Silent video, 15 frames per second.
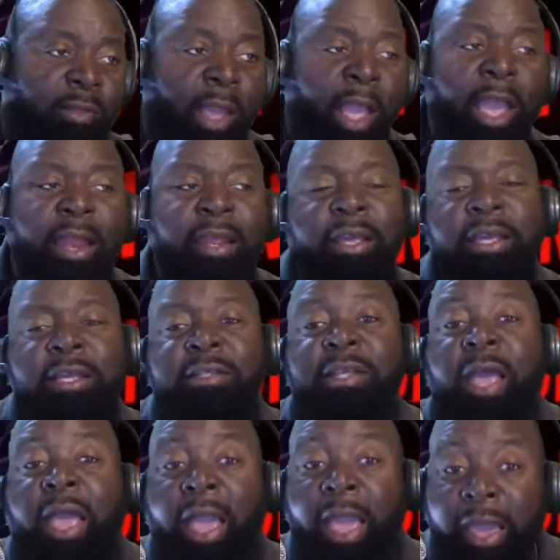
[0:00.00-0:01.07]
That is
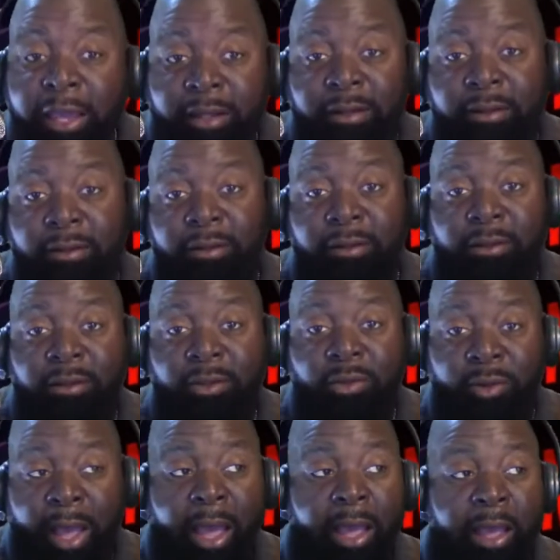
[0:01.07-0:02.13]
hate.
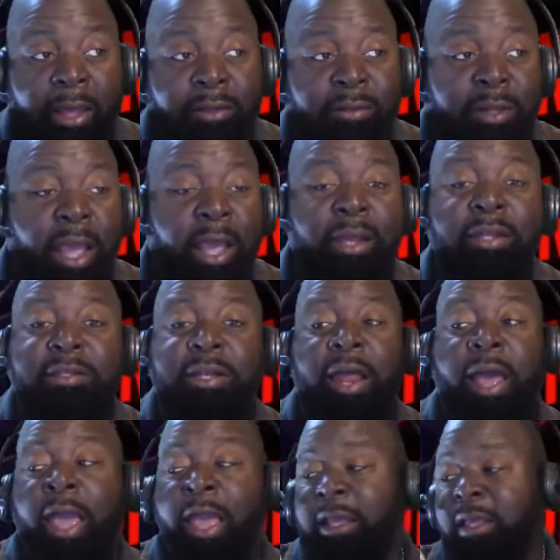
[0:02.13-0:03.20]
You guys, that is
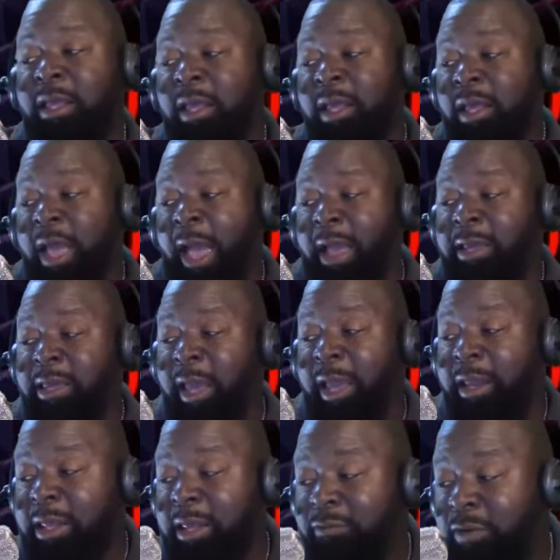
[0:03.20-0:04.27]
like, I
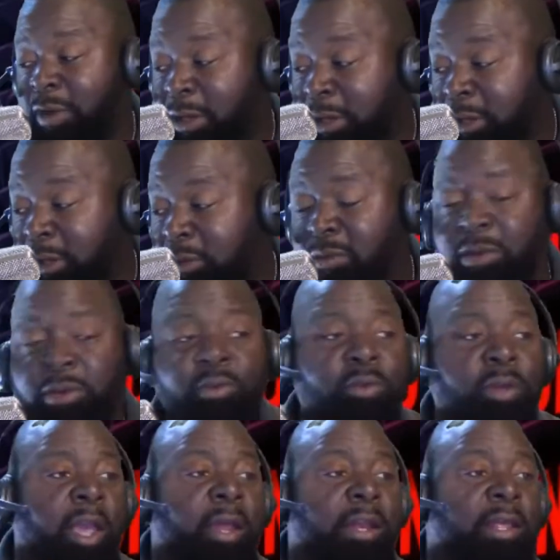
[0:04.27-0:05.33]
can't even, you
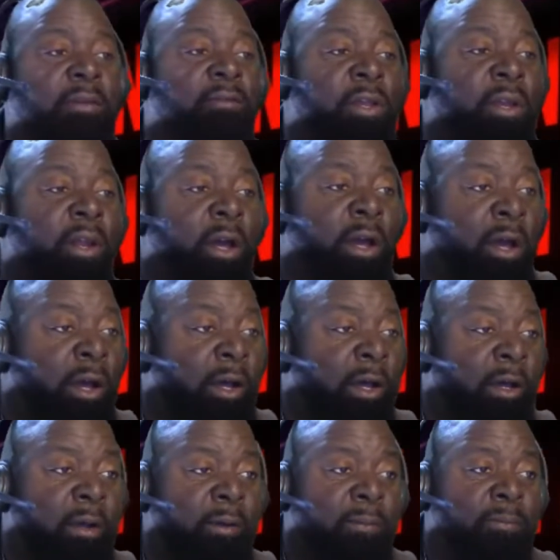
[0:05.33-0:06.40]
can't even
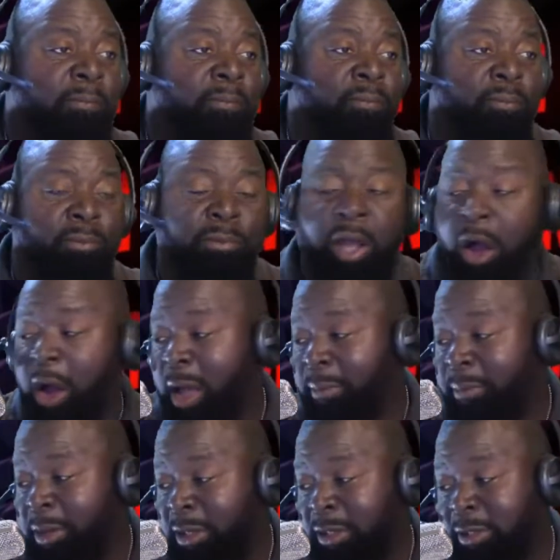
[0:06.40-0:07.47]
talk.
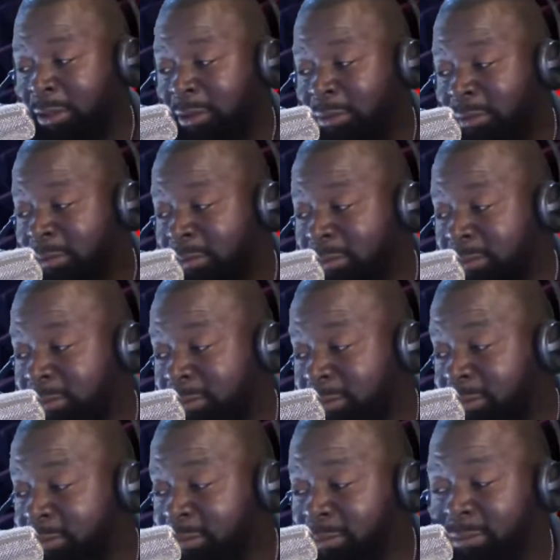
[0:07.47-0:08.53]
I mean,
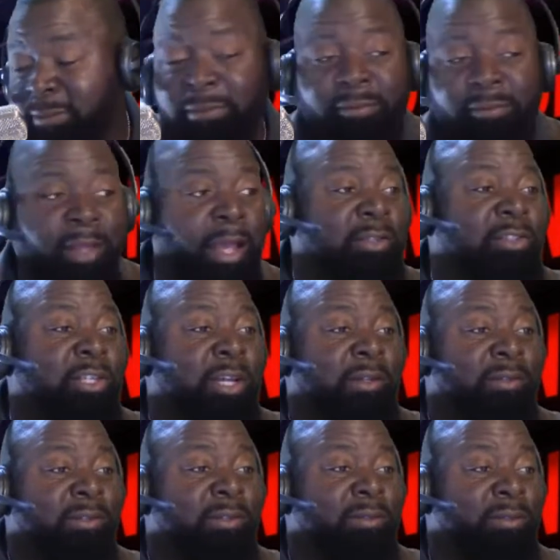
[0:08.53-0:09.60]
that's
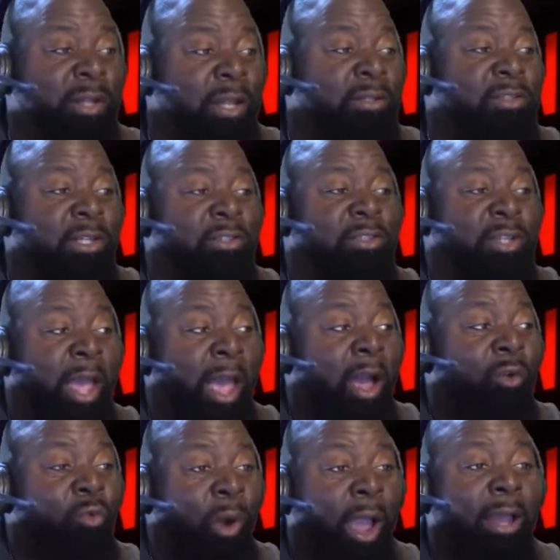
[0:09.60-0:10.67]
just
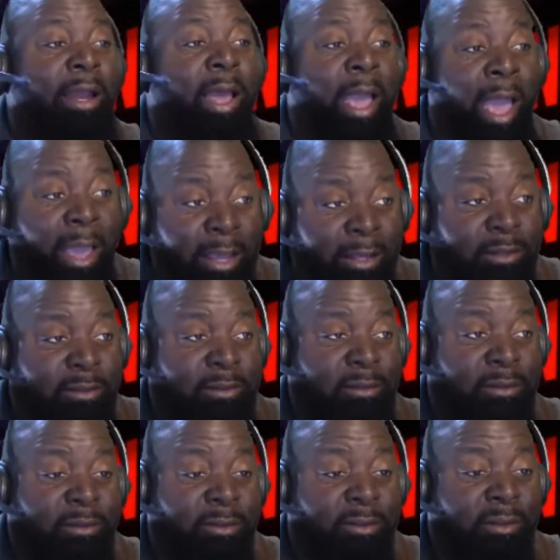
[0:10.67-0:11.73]
downright hate.
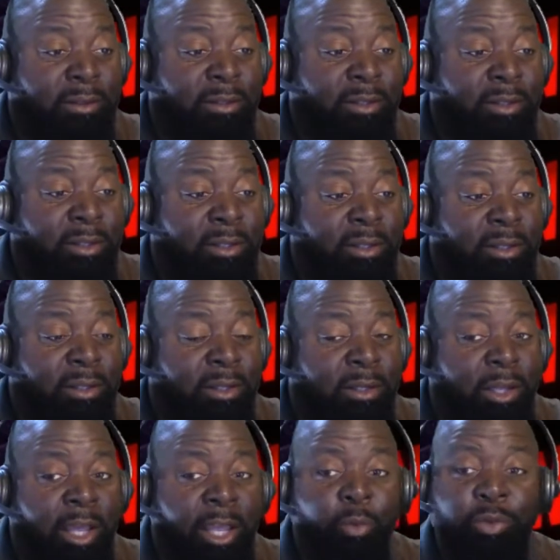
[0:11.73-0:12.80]

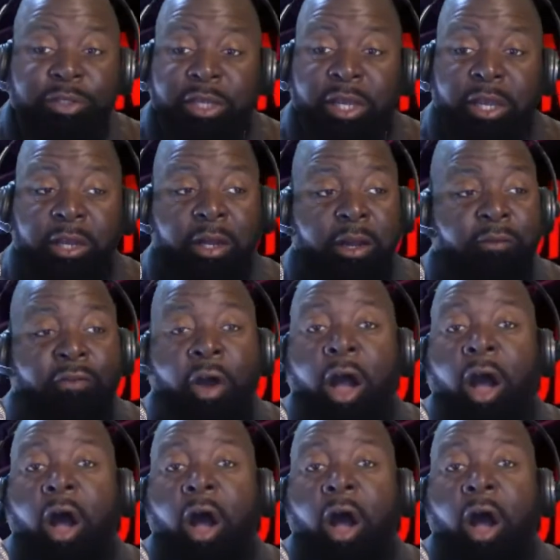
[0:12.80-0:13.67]
He was hitting her for